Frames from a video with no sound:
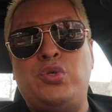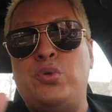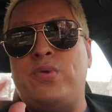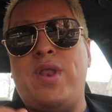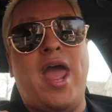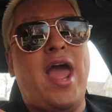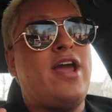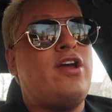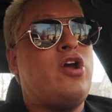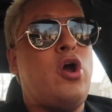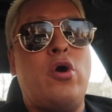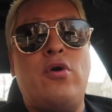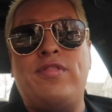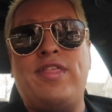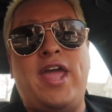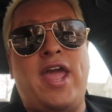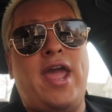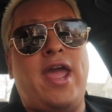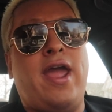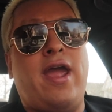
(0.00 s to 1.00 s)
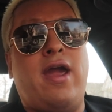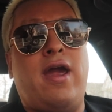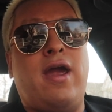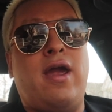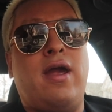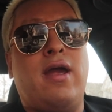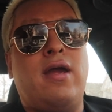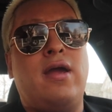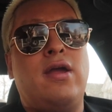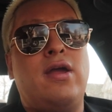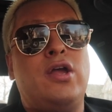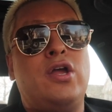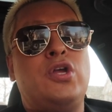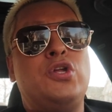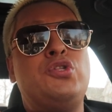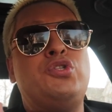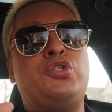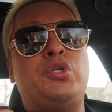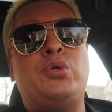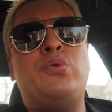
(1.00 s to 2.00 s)
Do not go there.
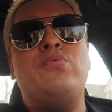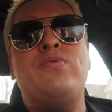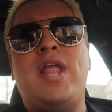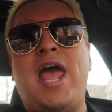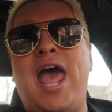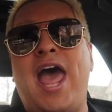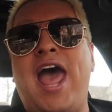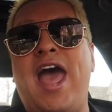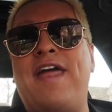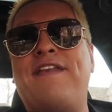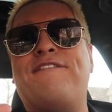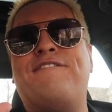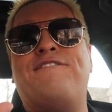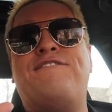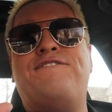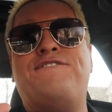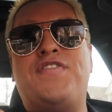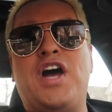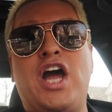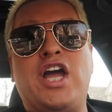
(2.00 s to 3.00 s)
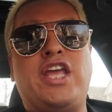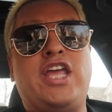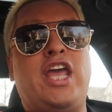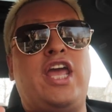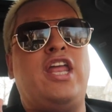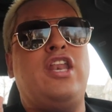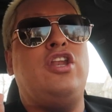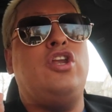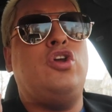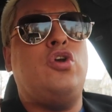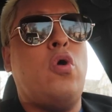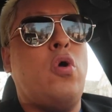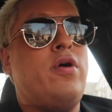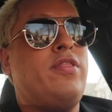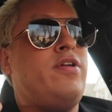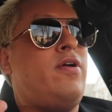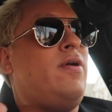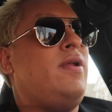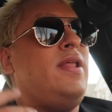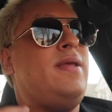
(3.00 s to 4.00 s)
Do not fucking go
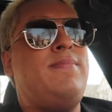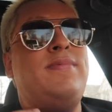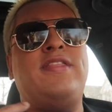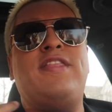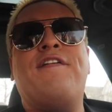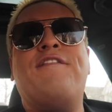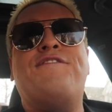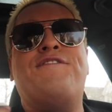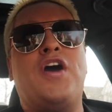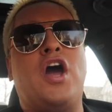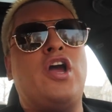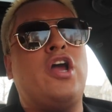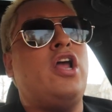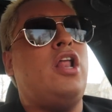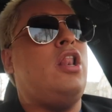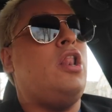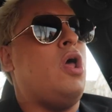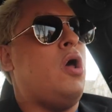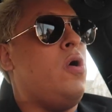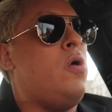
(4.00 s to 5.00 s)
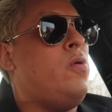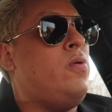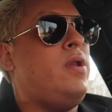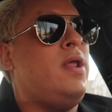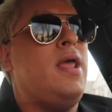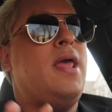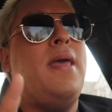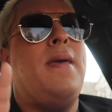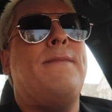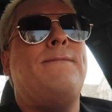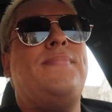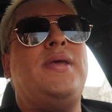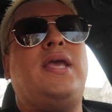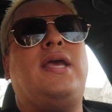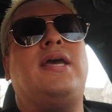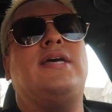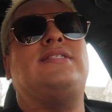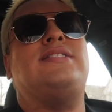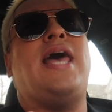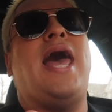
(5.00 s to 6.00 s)
there. Leave me the fuck alone
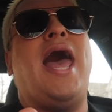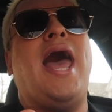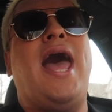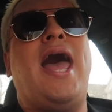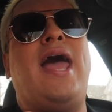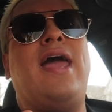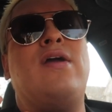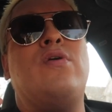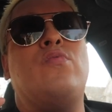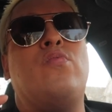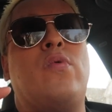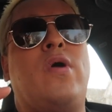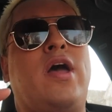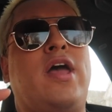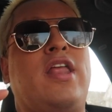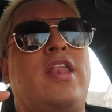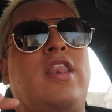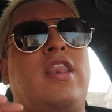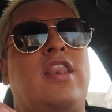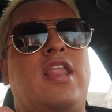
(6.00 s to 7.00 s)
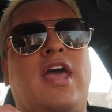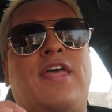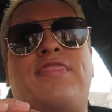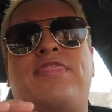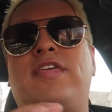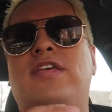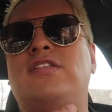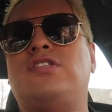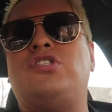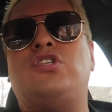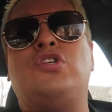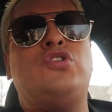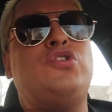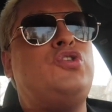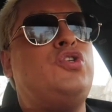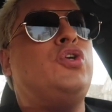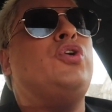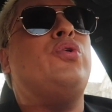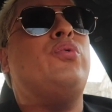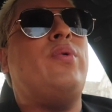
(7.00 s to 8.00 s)
because I want nothing to
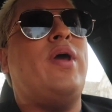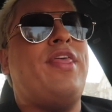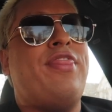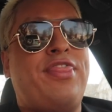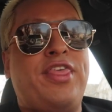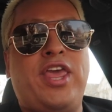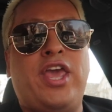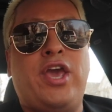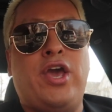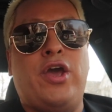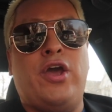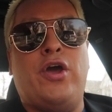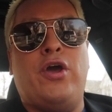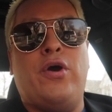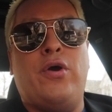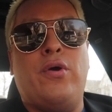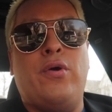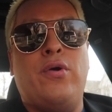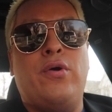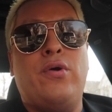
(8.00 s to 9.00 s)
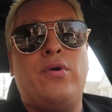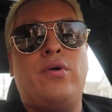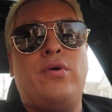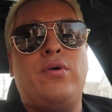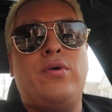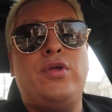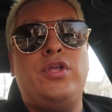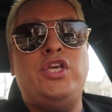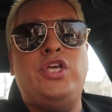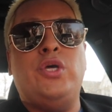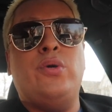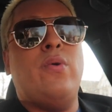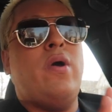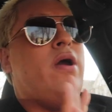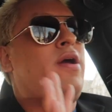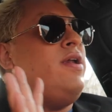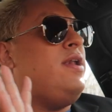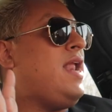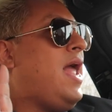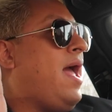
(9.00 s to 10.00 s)
do with you. You
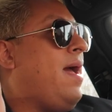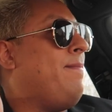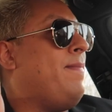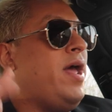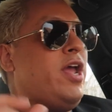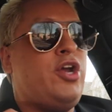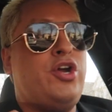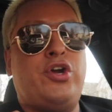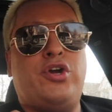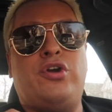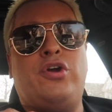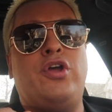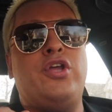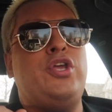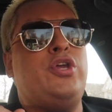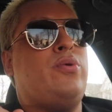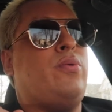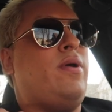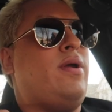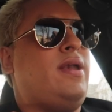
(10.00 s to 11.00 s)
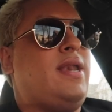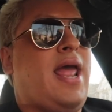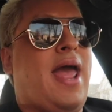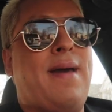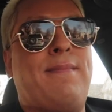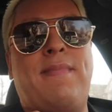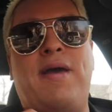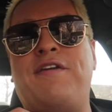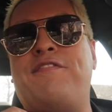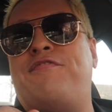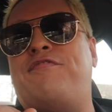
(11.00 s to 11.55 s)
are not my girl. You are not my